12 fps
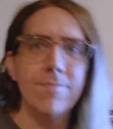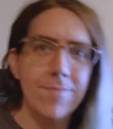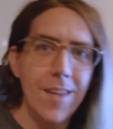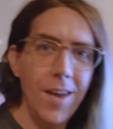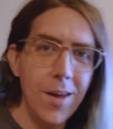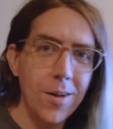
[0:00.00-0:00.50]

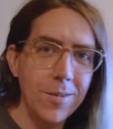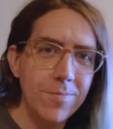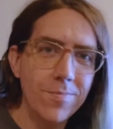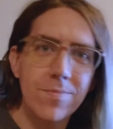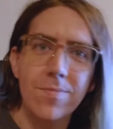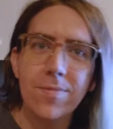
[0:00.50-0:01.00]
Hey y'all.
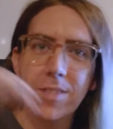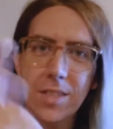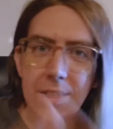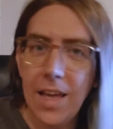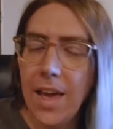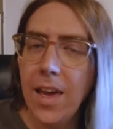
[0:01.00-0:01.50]

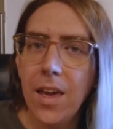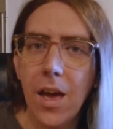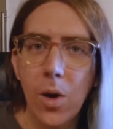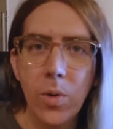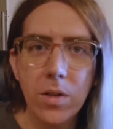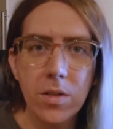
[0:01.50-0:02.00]
Today I
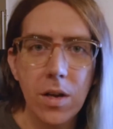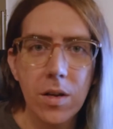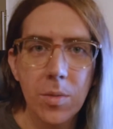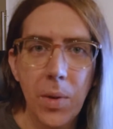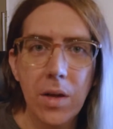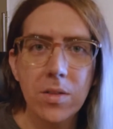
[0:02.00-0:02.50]
want to talk
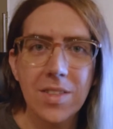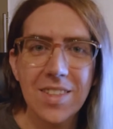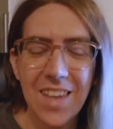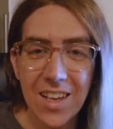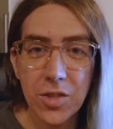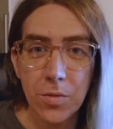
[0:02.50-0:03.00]
about
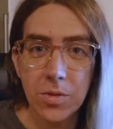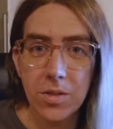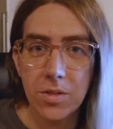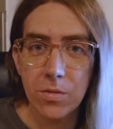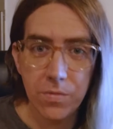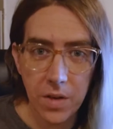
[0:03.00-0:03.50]
Sketch
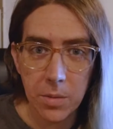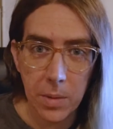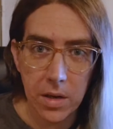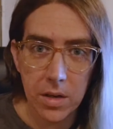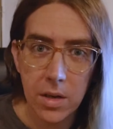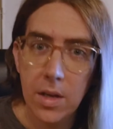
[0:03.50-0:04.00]
versus Figma,